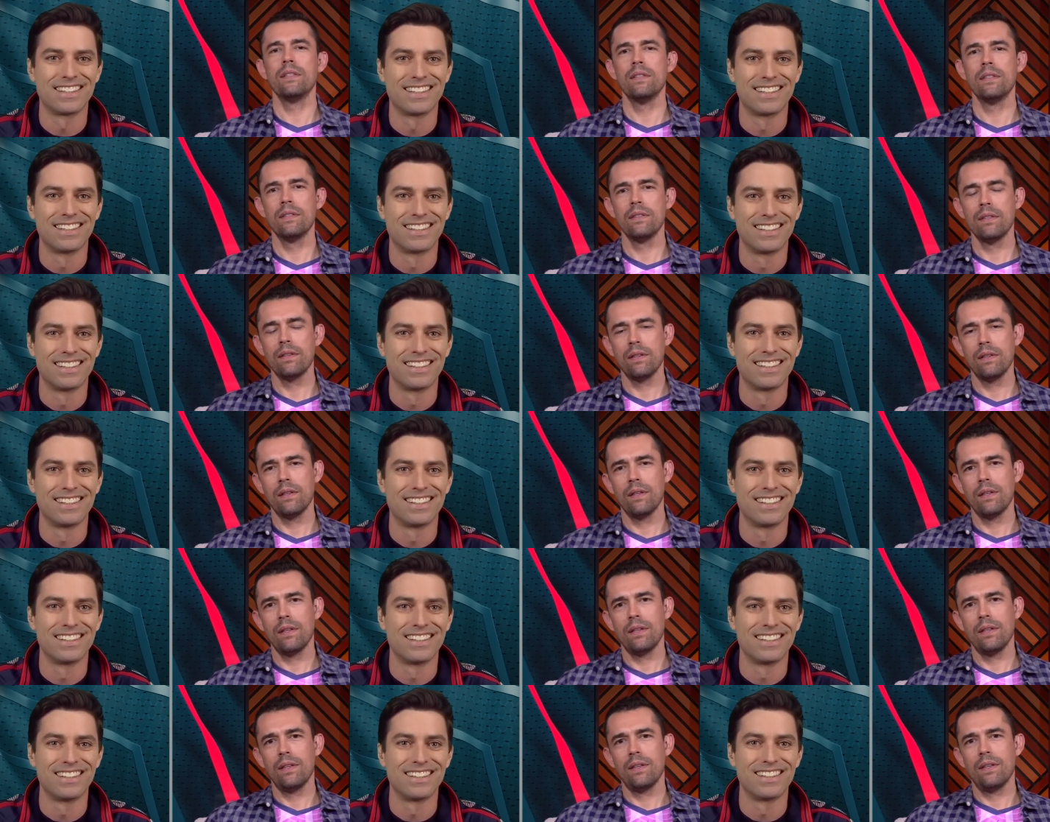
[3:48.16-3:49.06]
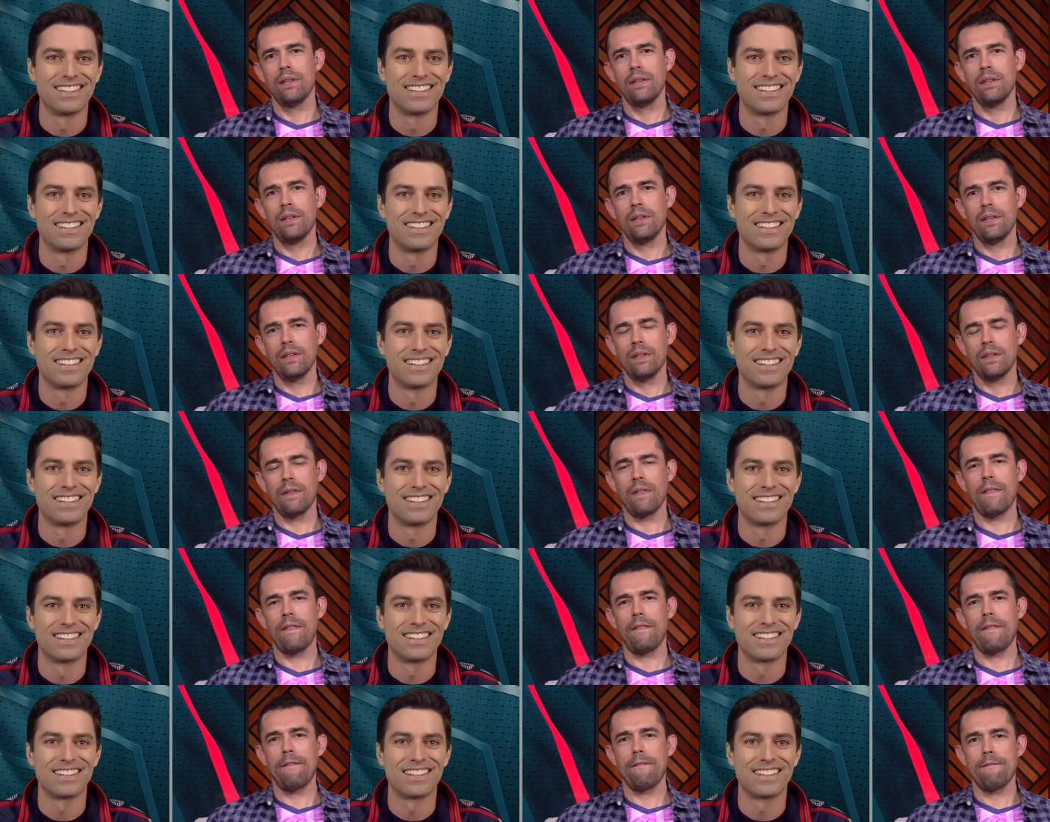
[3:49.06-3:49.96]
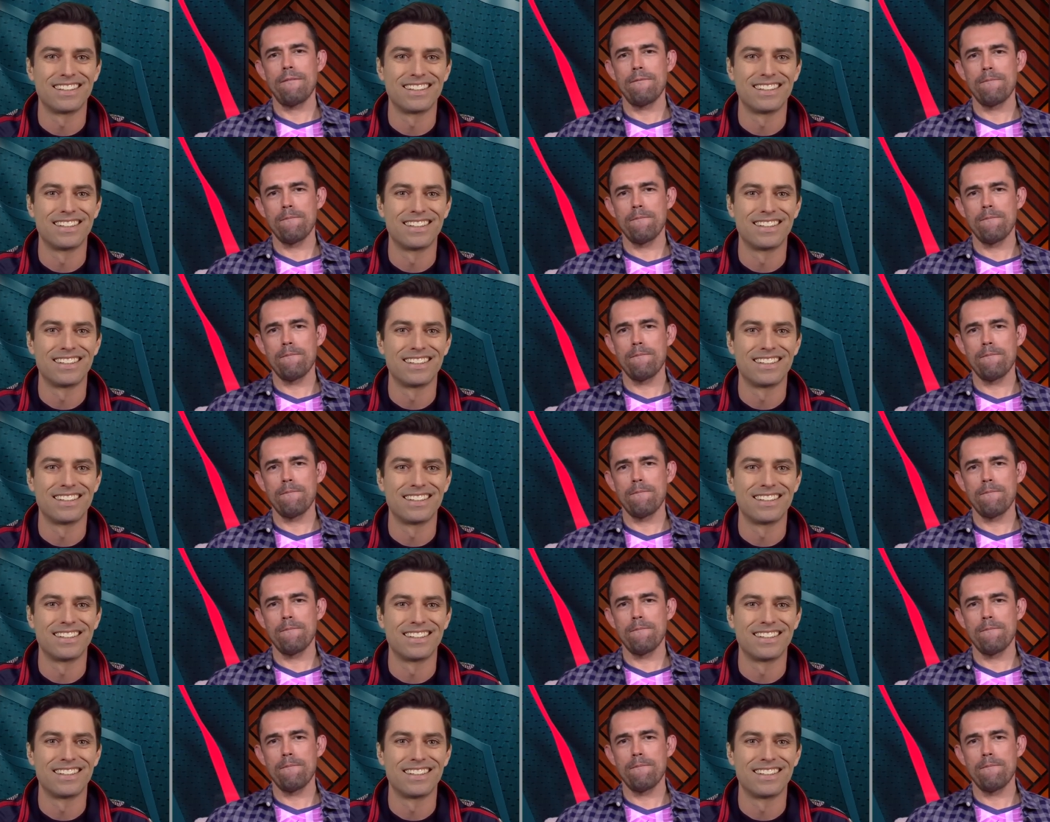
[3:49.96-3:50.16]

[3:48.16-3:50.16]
No one is speaking in this clip.